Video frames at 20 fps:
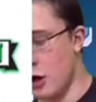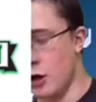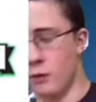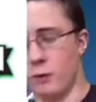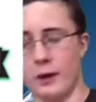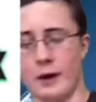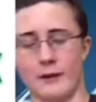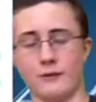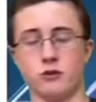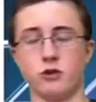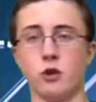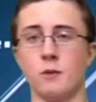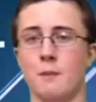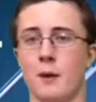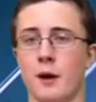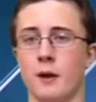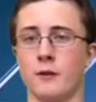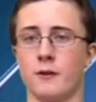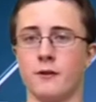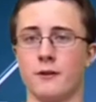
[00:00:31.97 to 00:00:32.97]
We have 2
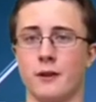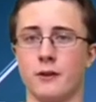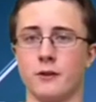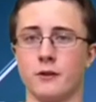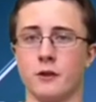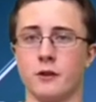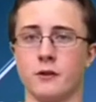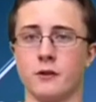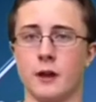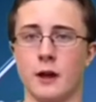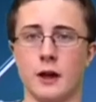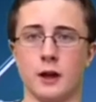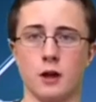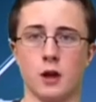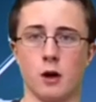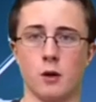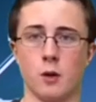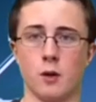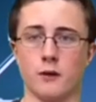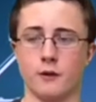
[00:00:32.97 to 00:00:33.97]
button sensors and a
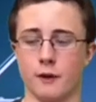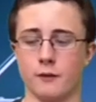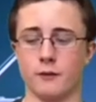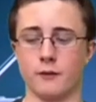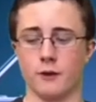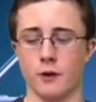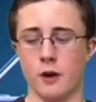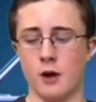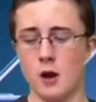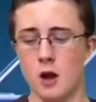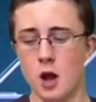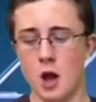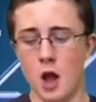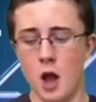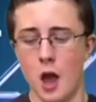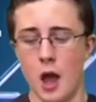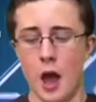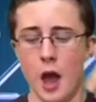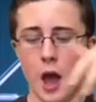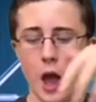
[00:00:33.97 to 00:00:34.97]
color sensor,
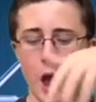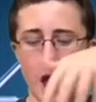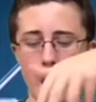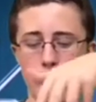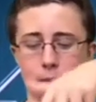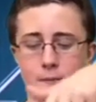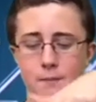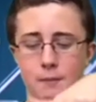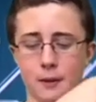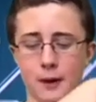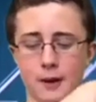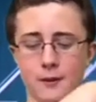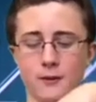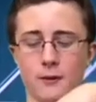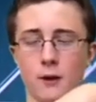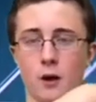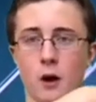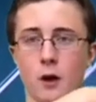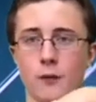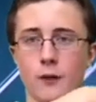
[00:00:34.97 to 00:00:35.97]
and place
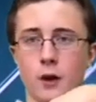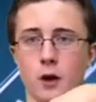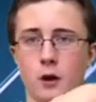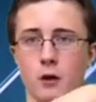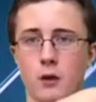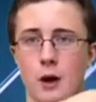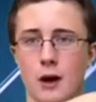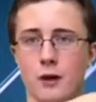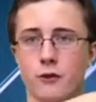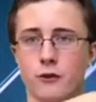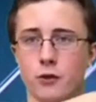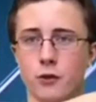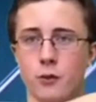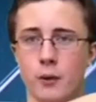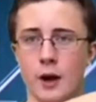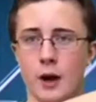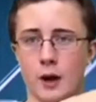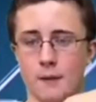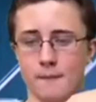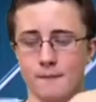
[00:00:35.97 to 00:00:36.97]
it on the correct
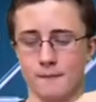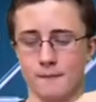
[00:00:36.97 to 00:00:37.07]
square.